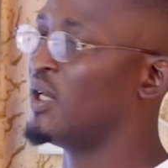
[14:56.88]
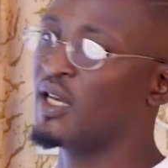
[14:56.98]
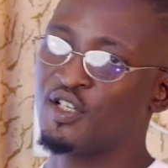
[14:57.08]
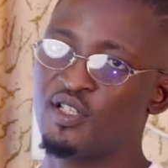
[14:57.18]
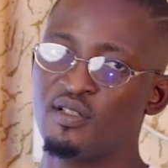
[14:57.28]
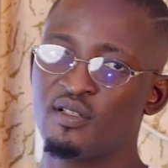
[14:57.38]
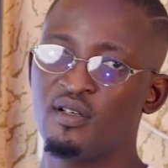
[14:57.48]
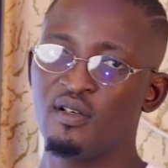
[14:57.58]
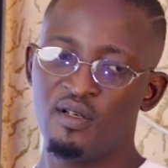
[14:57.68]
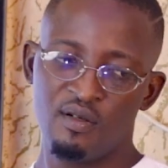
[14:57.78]
elections.
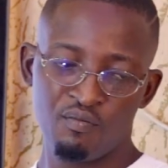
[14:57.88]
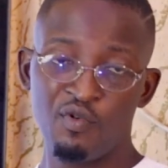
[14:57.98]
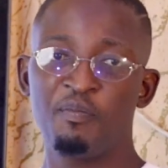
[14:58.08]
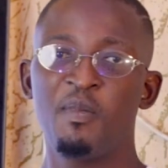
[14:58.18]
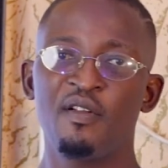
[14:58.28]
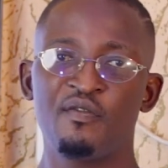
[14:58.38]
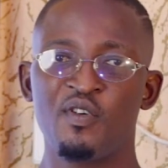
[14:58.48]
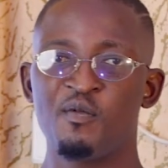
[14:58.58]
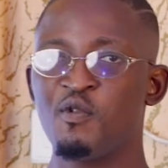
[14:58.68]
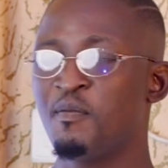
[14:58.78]
movement
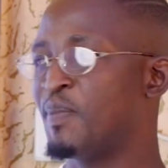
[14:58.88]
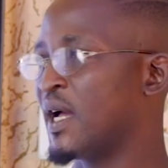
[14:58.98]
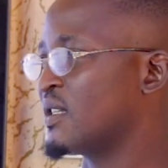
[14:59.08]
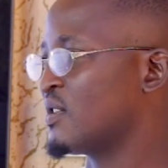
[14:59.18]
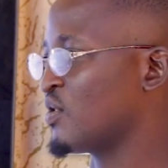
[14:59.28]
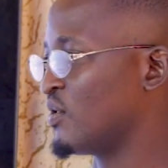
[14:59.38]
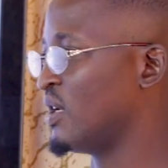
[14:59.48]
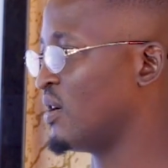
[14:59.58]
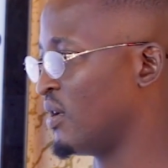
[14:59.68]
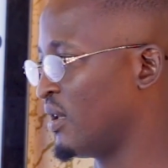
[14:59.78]
from one party to
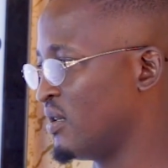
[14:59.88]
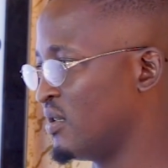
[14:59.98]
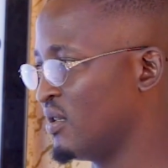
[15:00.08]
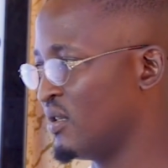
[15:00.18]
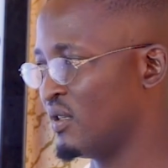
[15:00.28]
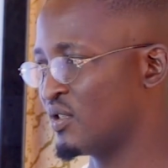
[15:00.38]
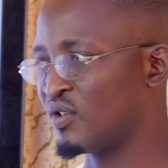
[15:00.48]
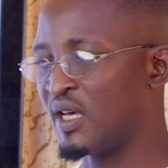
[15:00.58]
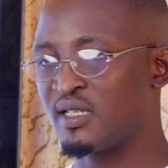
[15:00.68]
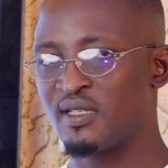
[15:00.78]
the other. So
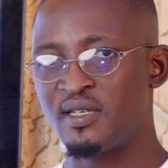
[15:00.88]
that is